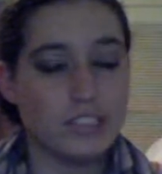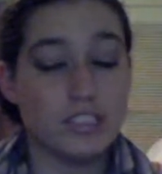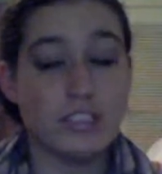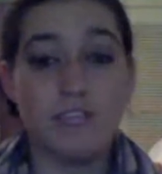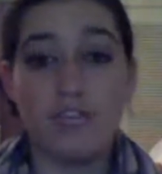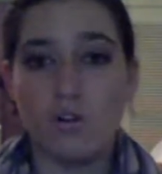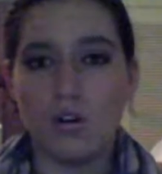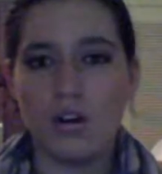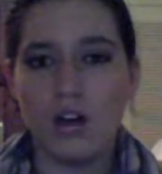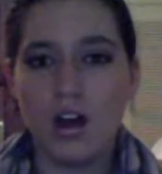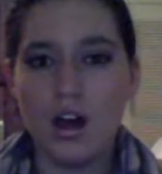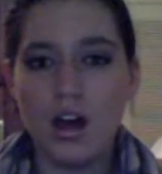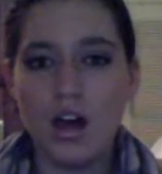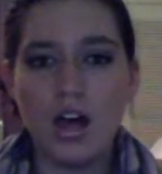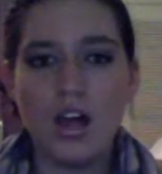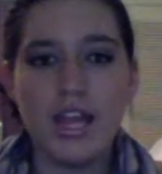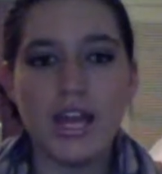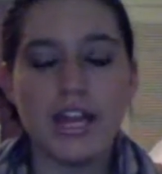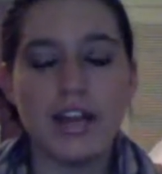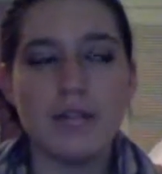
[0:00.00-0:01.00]
Sephora
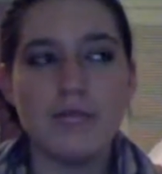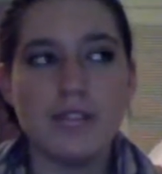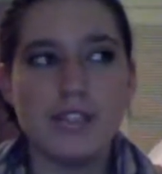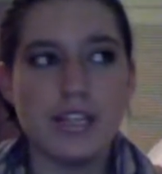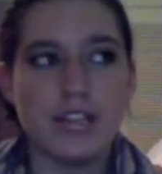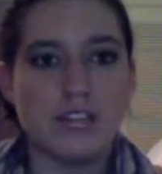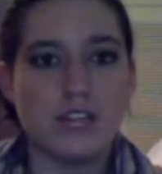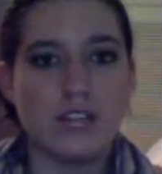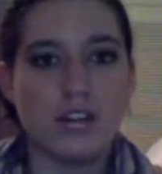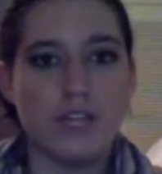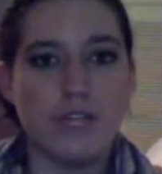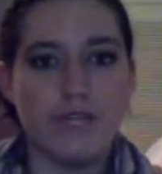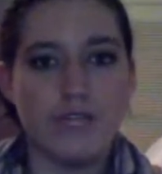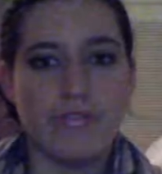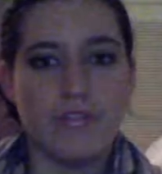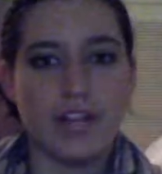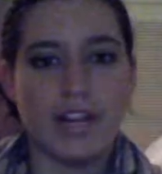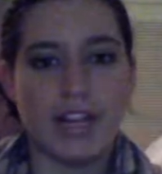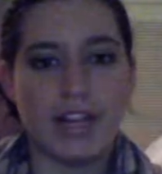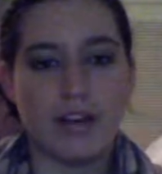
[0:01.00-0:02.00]
haul, and I was like, so,
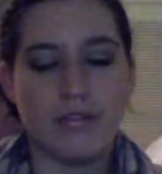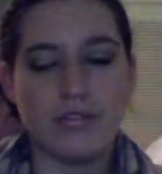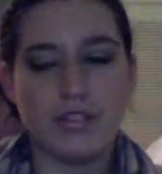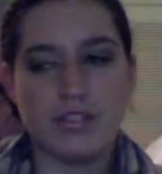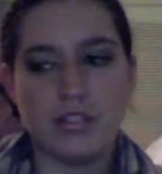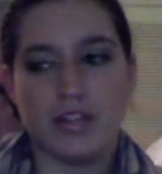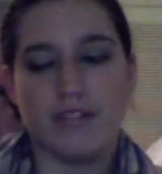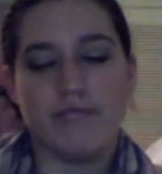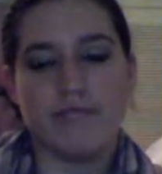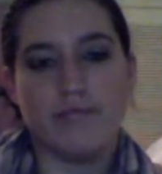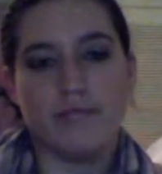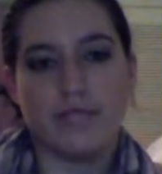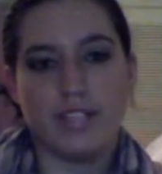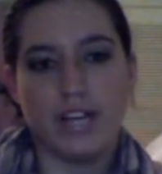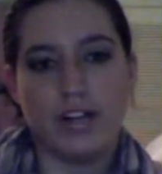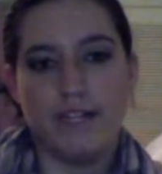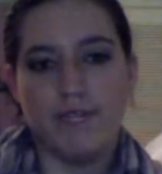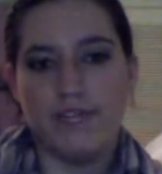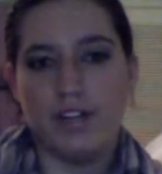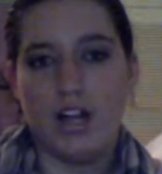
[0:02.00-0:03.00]
like, I was just like, it was
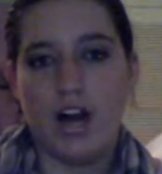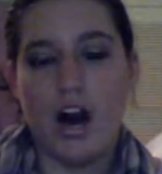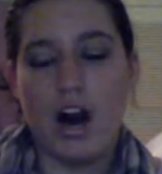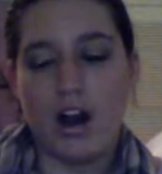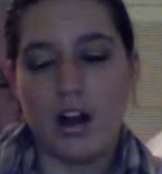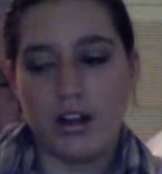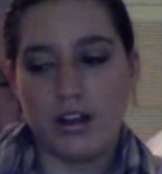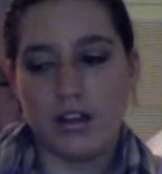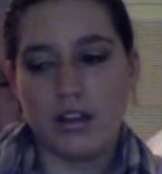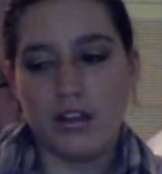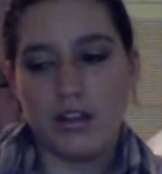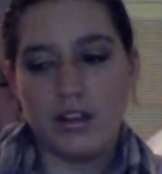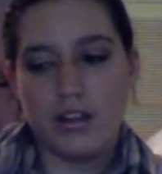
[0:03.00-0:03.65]
like a vlog,